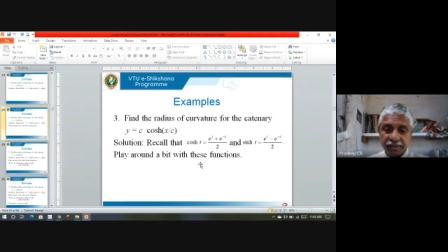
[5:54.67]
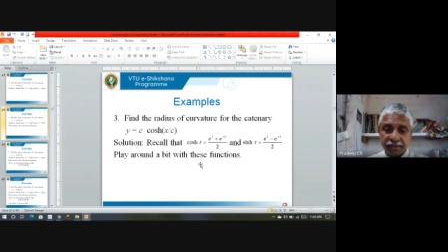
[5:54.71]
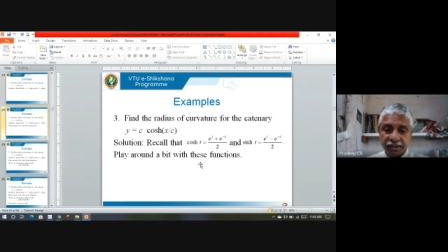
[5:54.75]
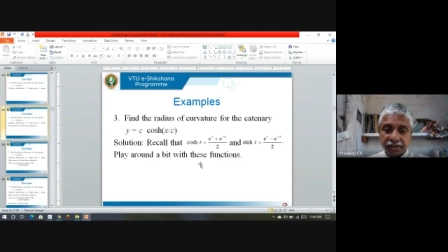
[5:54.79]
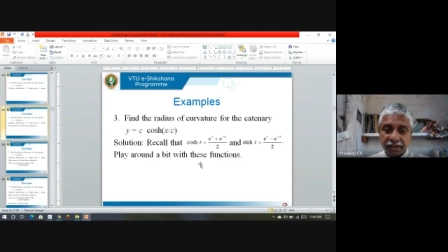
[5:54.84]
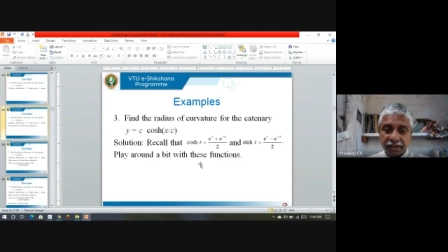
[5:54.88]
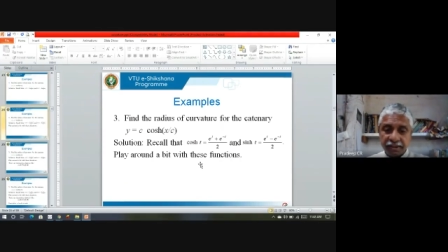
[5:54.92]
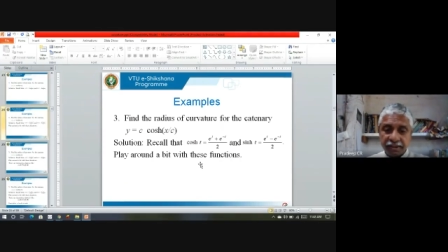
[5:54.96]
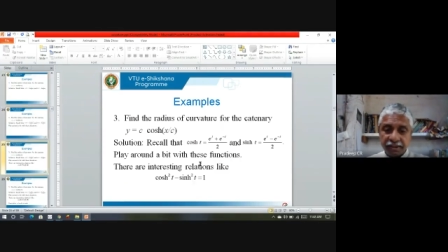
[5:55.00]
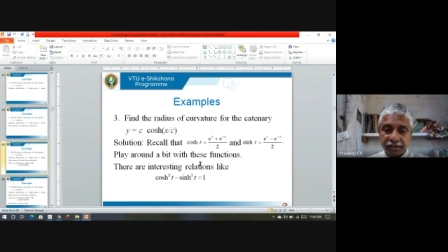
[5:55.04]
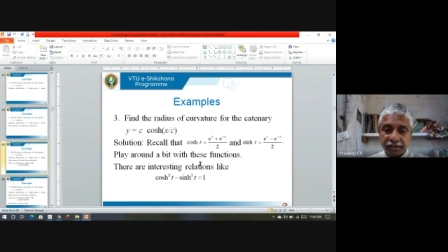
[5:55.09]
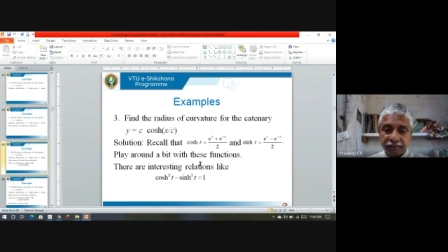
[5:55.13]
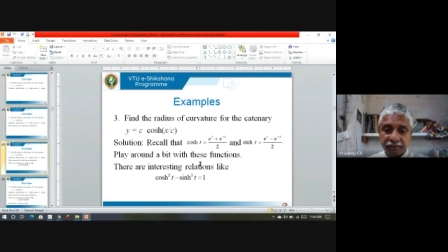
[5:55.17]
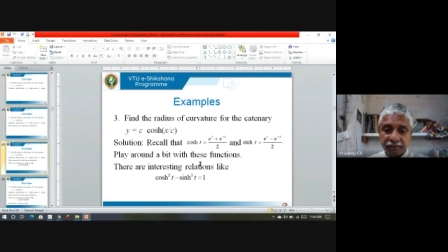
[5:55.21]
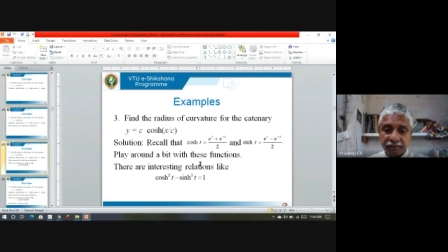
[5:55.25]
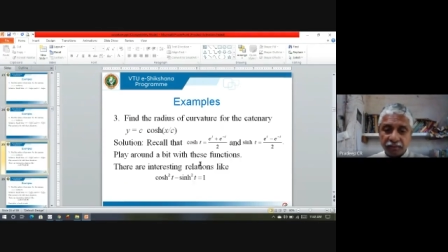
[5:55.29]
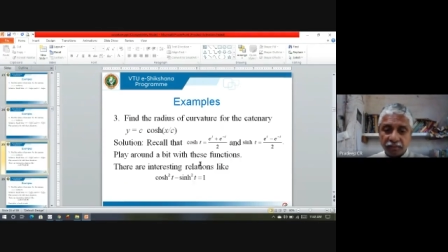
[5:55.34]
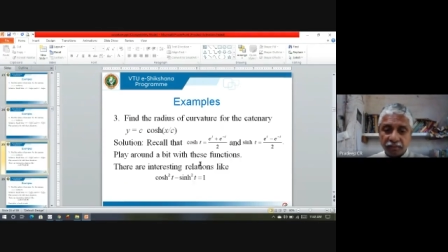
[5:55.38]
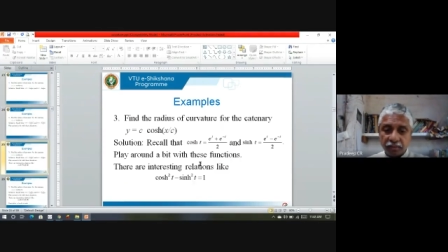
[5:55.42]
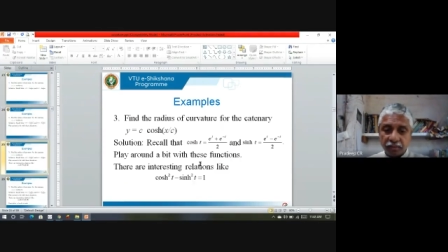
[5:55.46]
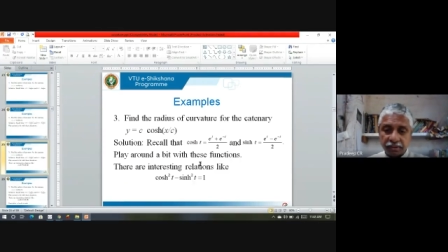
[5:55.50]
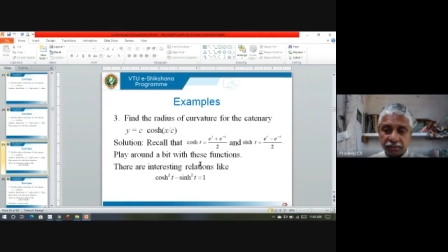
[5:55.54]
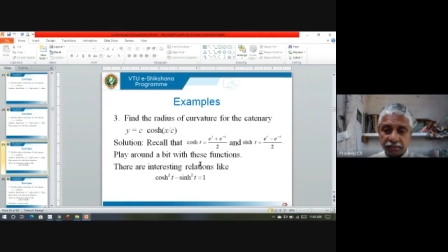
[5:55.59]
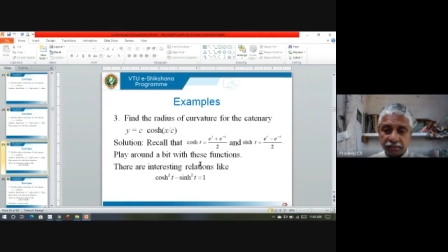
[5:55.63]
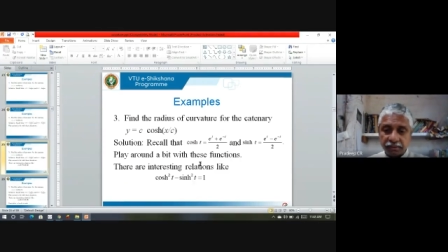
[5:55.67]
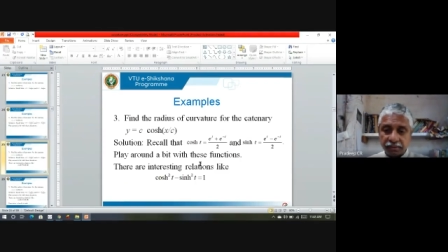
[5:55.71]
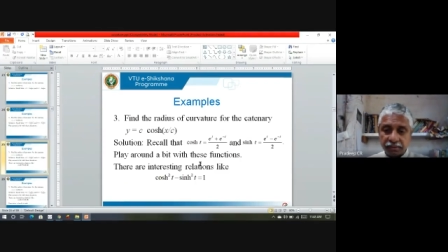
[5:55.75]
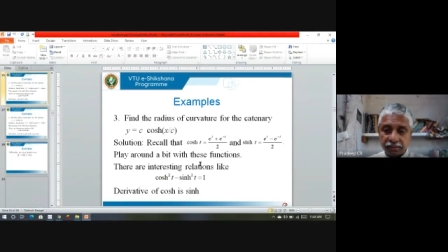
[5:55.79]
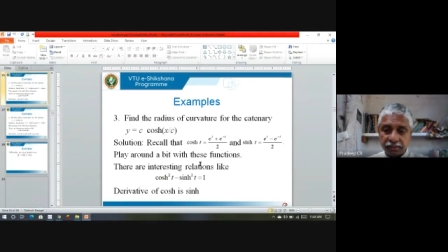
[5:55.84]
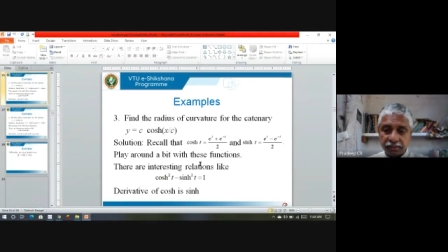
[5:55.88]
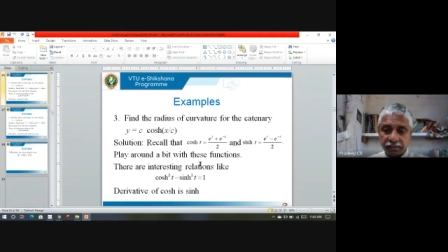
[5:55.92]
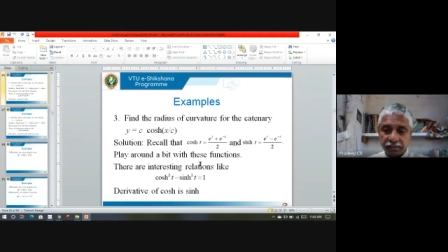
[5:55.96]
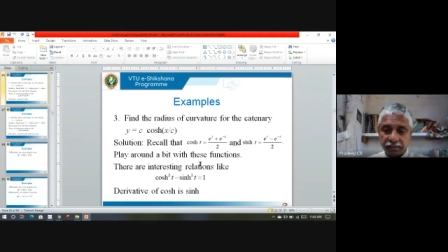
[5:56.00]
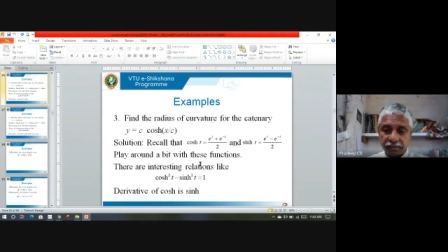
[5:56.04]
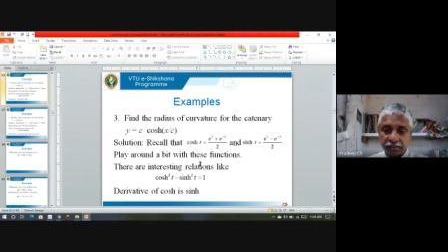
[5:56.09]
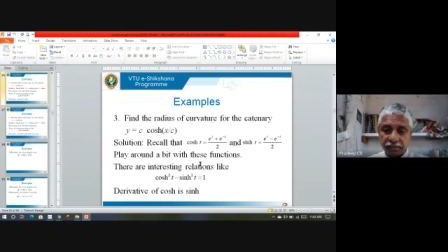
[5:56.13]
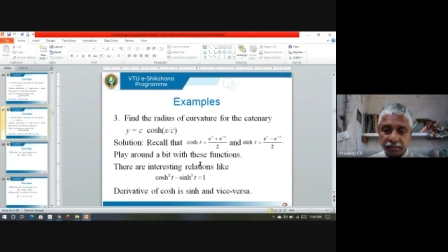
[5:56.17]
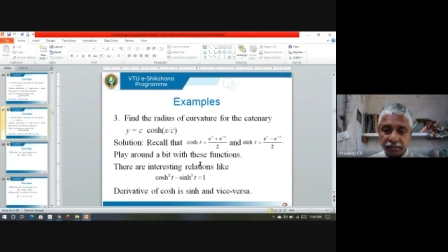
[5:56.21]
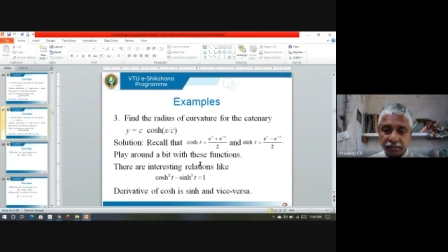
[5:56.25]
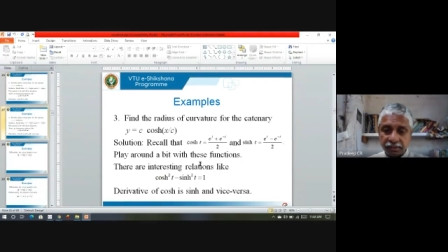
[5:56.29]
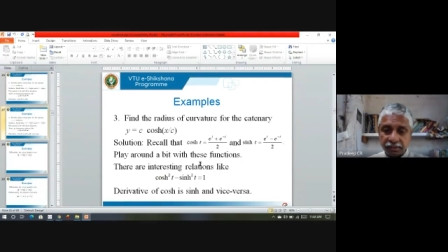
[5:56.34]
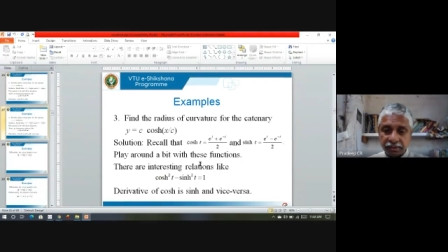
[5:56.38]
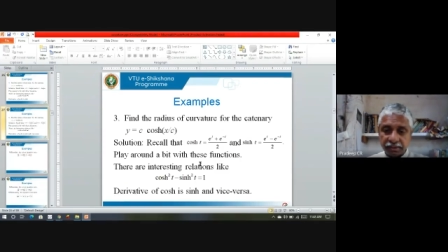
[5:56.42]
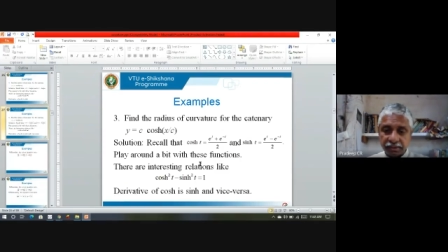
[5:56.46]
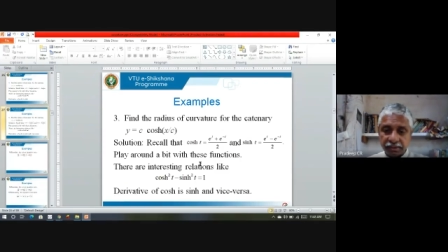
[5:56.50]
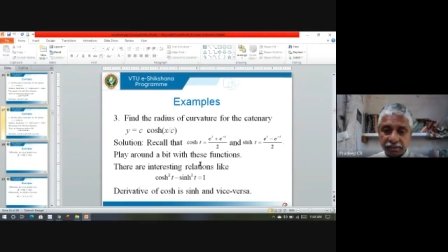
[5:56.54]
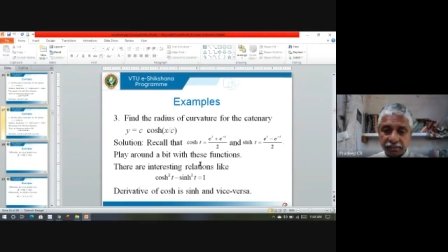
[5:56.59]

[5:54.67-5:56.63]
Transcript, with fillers: for, uh,